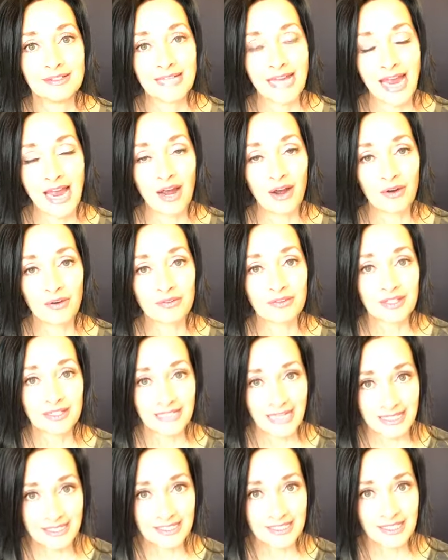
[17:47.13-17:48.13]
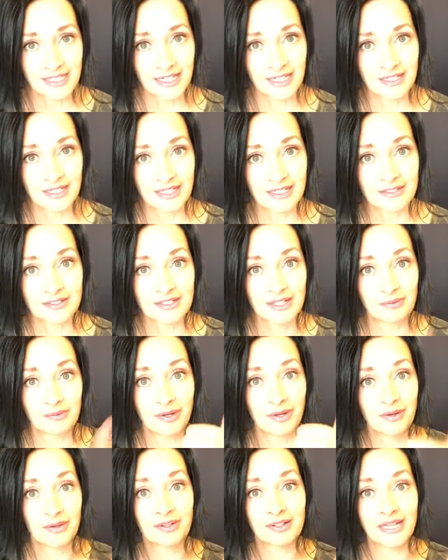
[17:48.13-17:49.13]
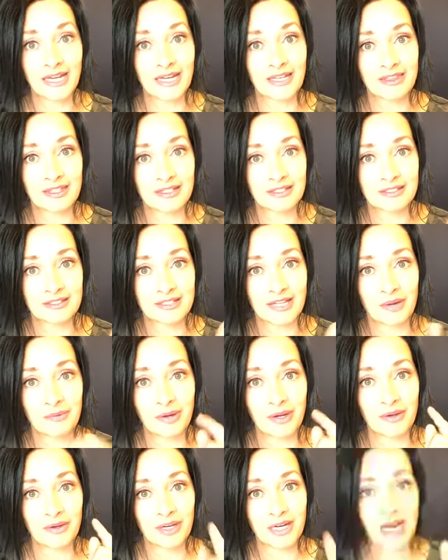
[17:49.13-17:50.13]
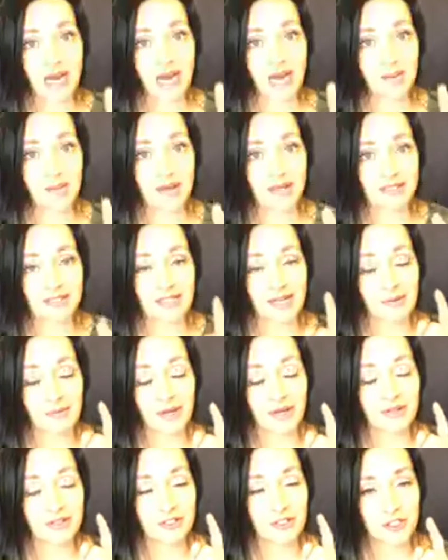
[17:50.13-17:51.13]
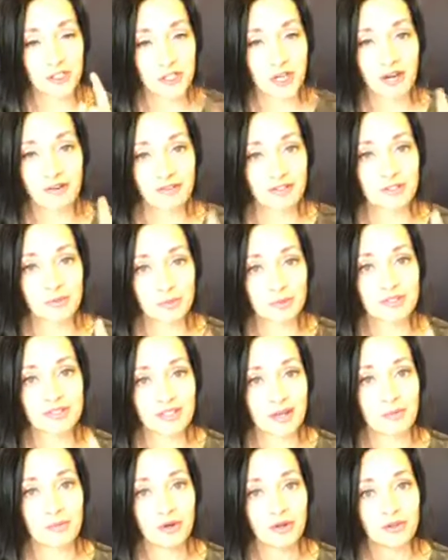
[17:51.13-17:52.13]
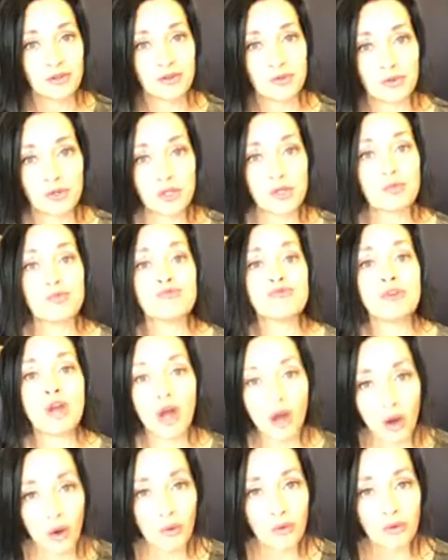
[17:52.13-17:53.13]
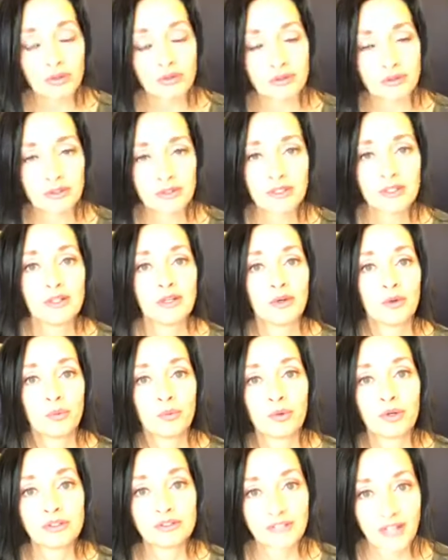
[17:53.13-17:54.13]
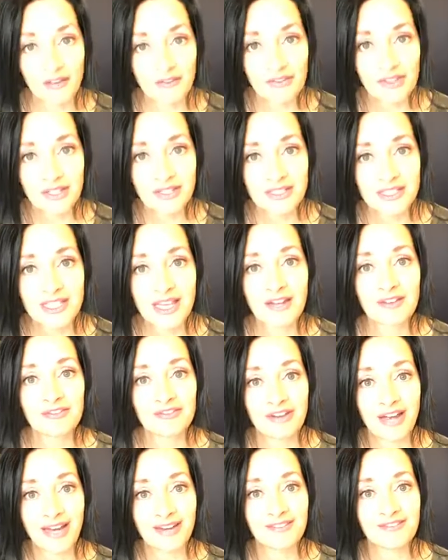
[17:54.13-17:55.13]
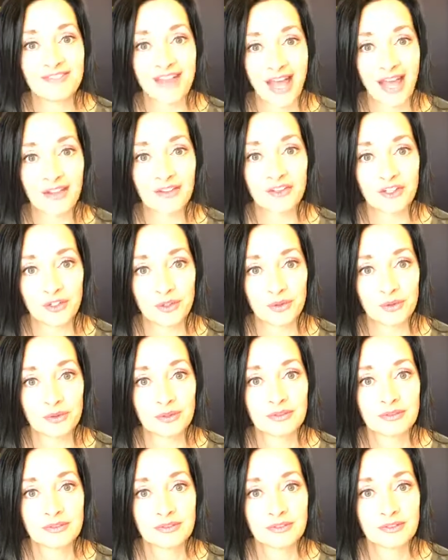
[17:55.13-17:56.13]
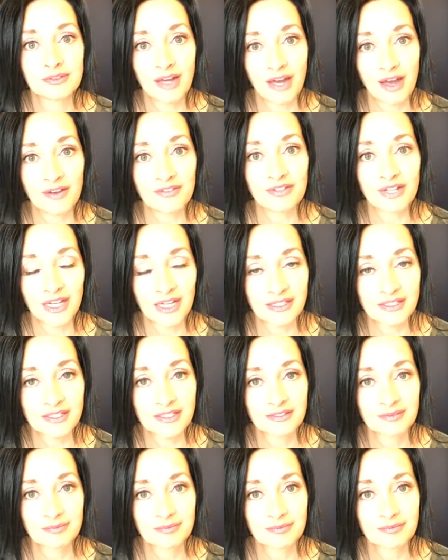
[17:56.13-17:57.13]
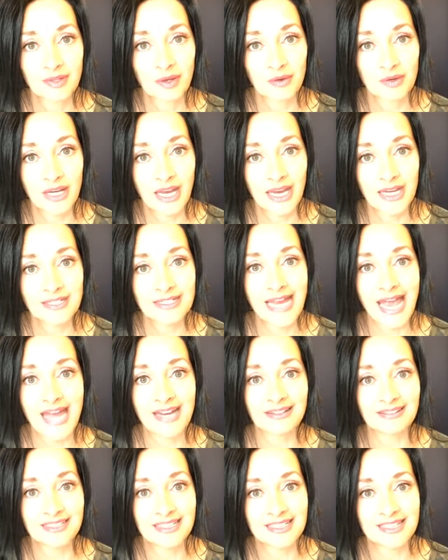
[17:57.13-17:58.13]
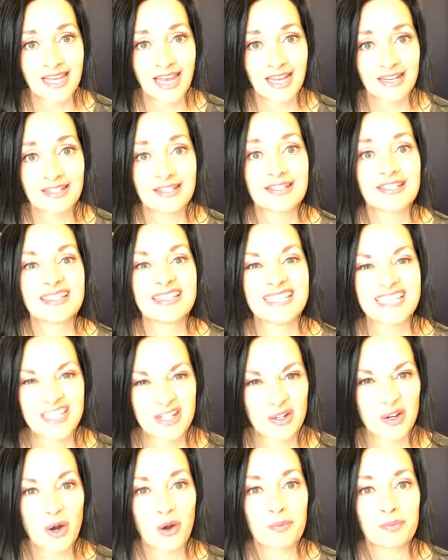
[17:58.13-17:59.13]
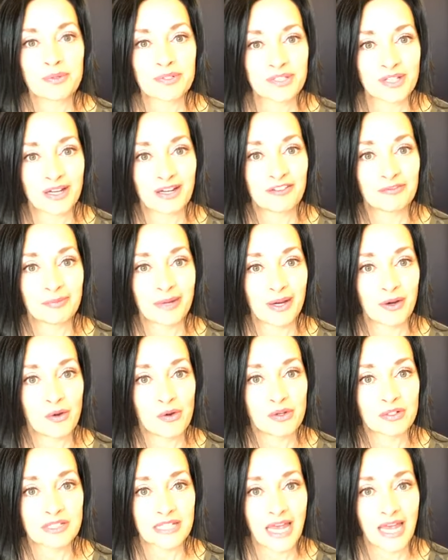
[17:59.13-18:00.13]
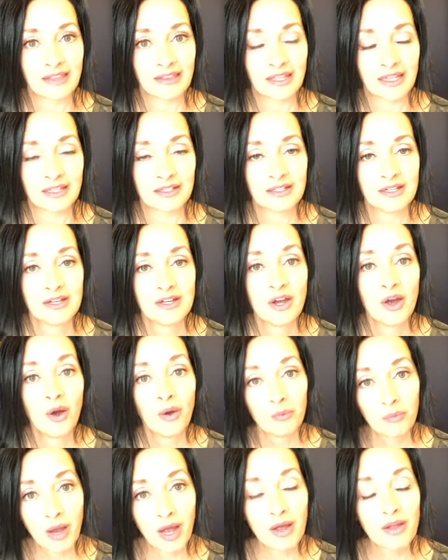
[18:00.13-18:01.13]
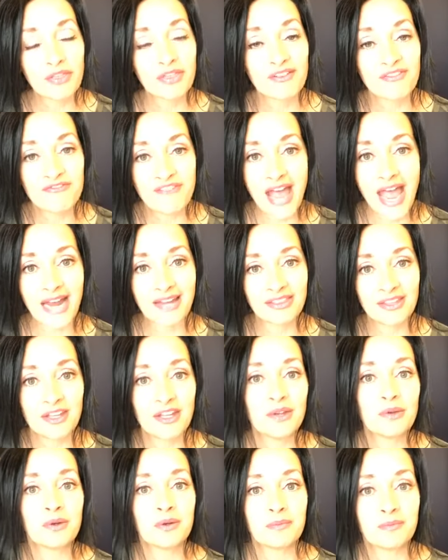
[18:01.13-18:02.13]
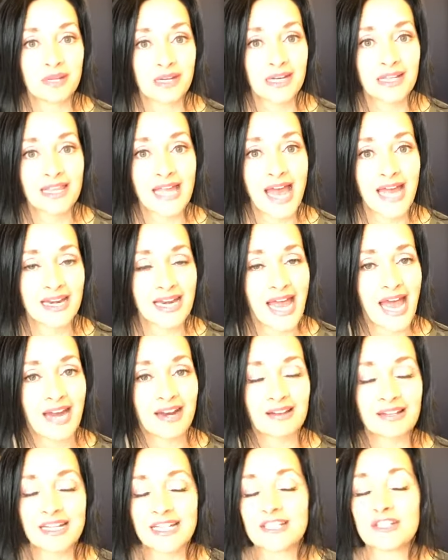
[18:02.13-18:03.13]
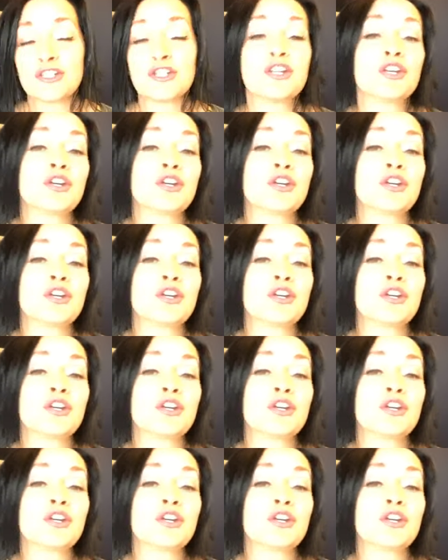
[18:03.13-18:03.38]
Now, the next thing is I want you to like this, I want you to comment, and I want you to share this with someone who you know will love this and find value of it. Okay, Natalie said 0% of my goal, sadly. Well, the fact that you admitted that, Natalie, is